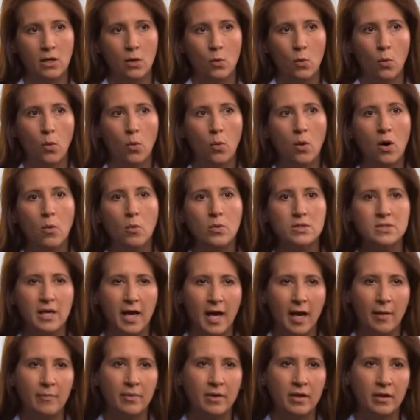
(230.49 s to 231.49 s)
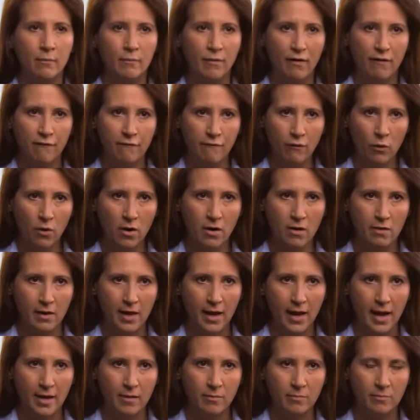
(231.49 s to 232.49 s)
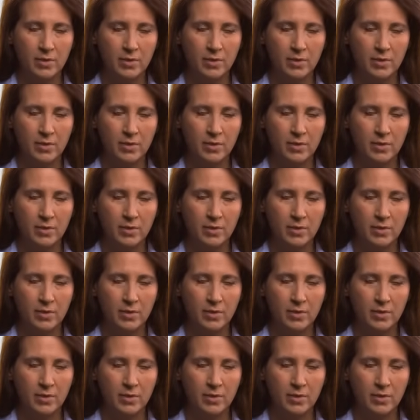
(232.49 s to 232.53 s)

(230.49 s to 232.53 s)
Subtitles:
well, what was happening before that?